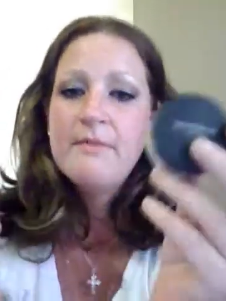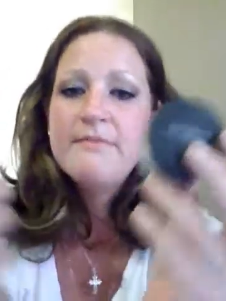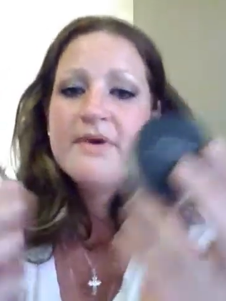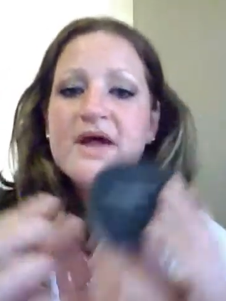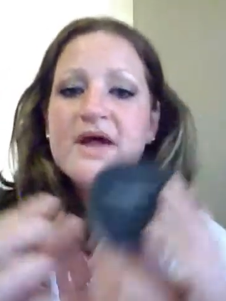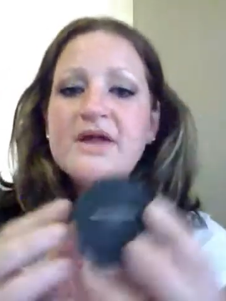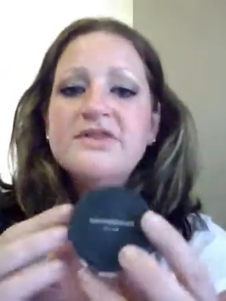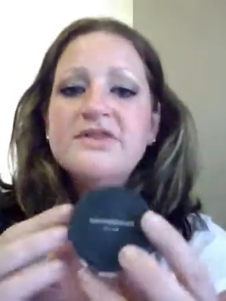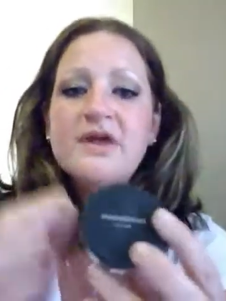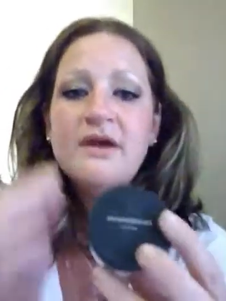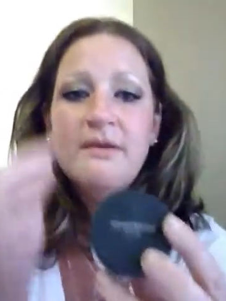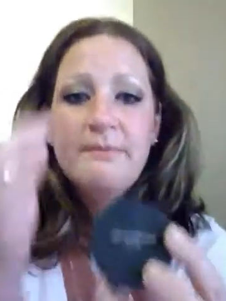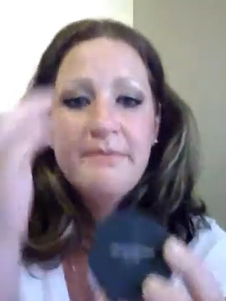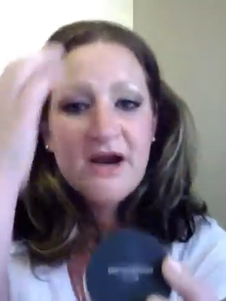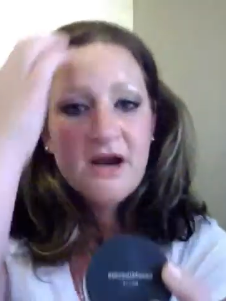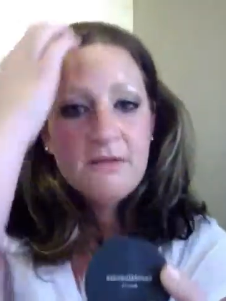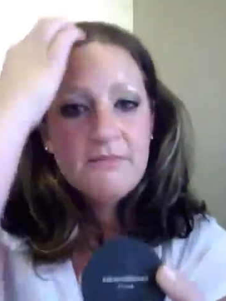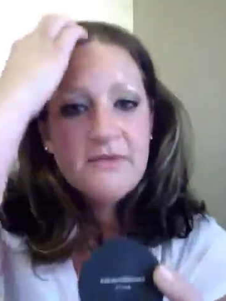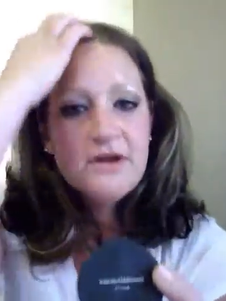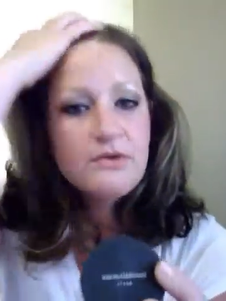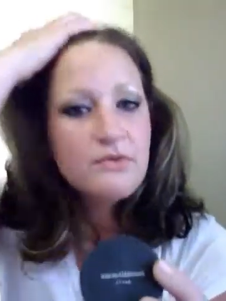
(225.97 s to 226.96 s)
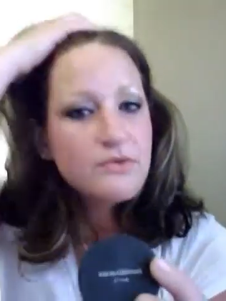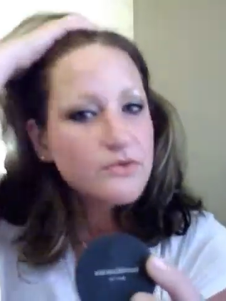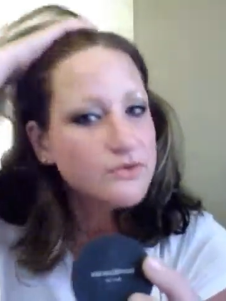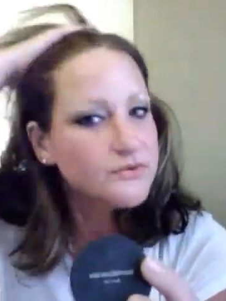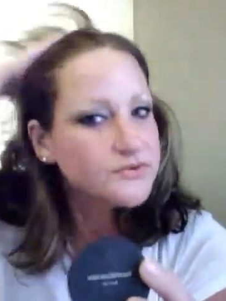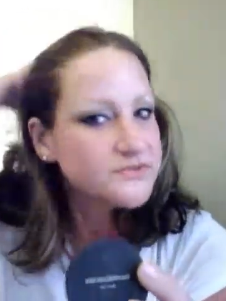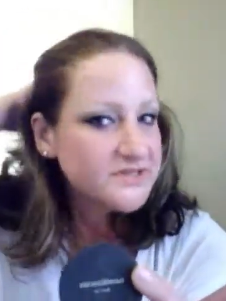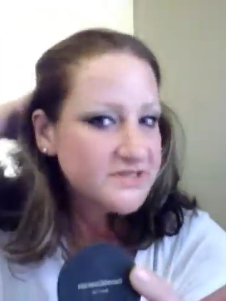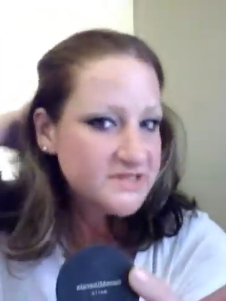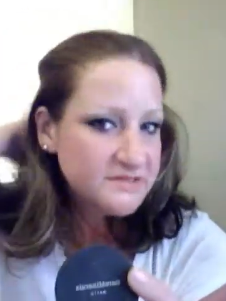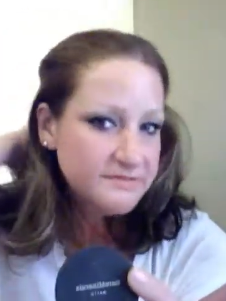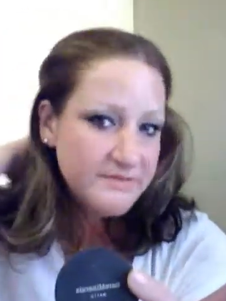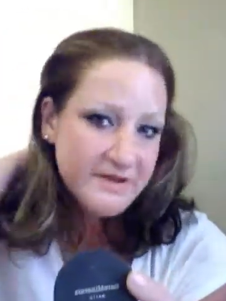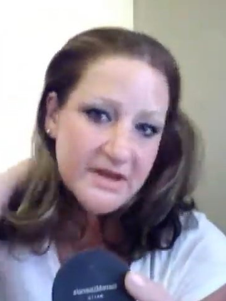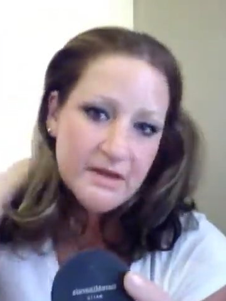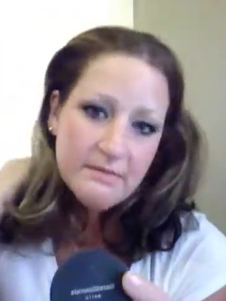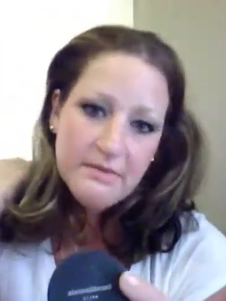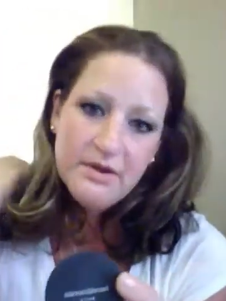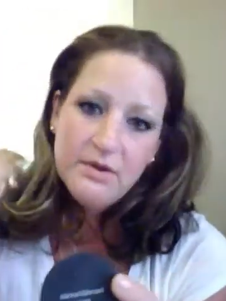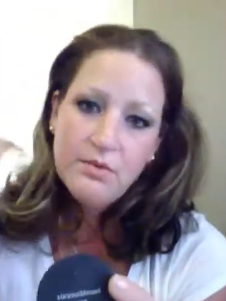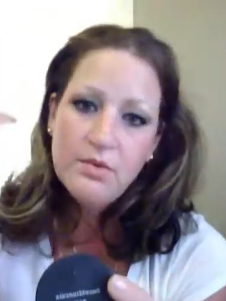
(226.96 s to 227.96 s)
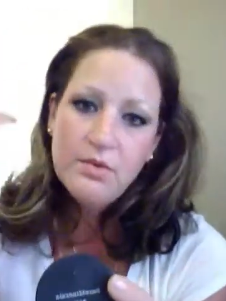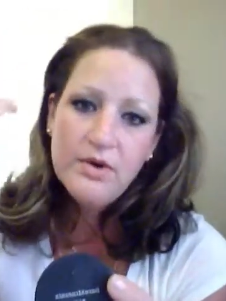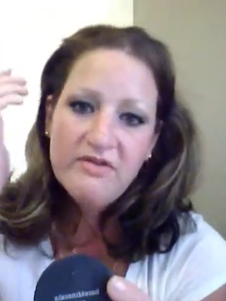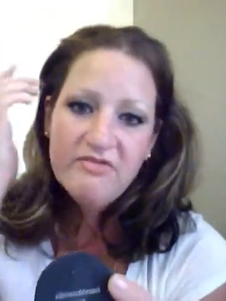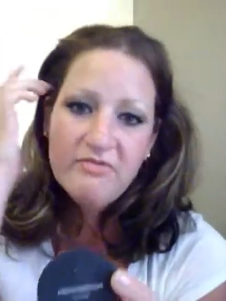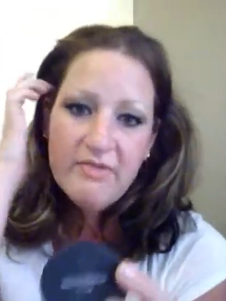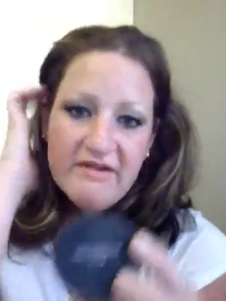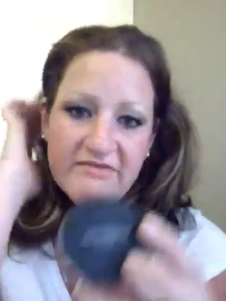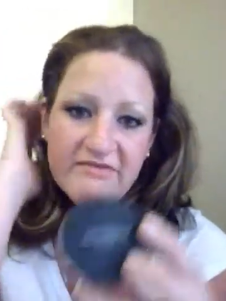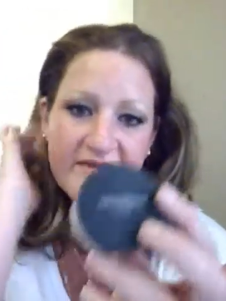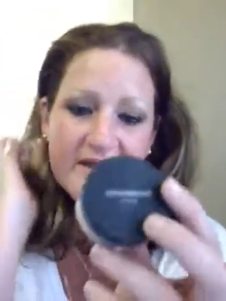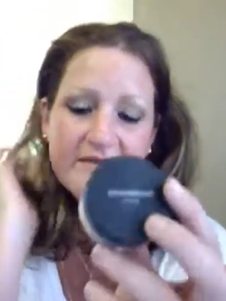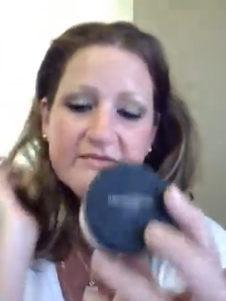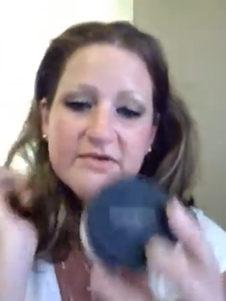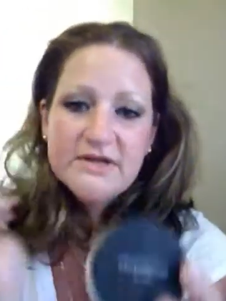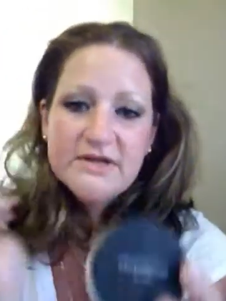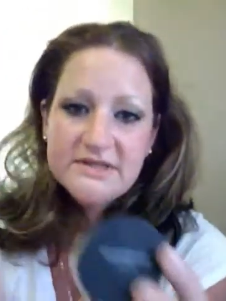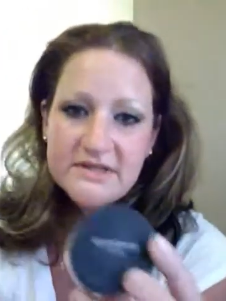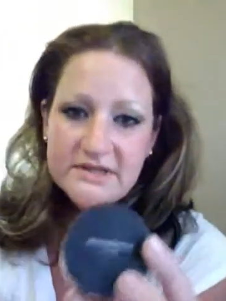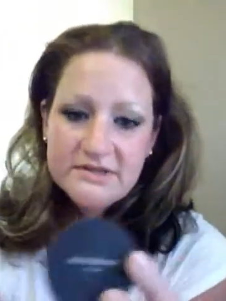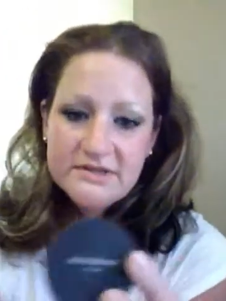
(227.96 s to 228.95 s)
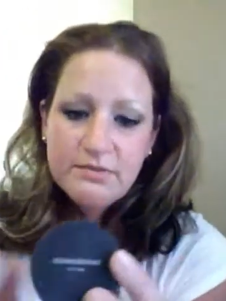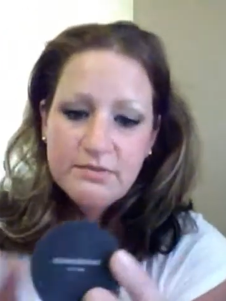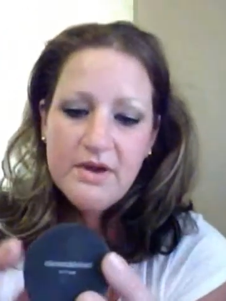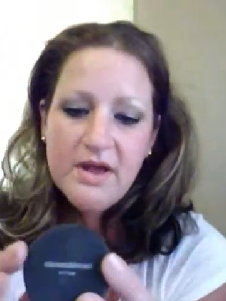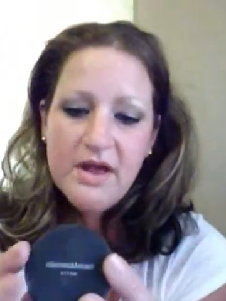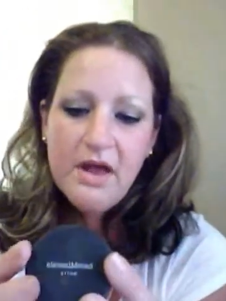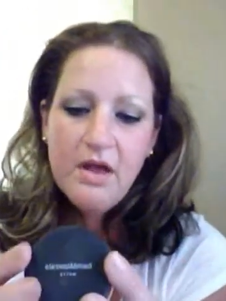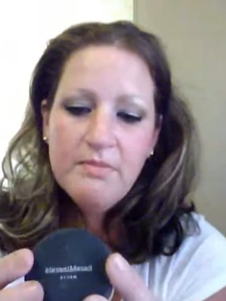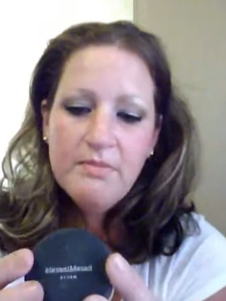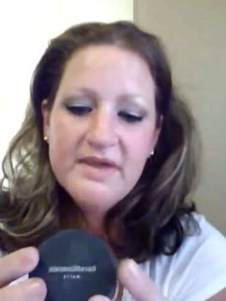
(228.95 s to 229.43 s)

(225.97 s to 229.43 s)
but the Bare Minerals is becoming one of my favorites as well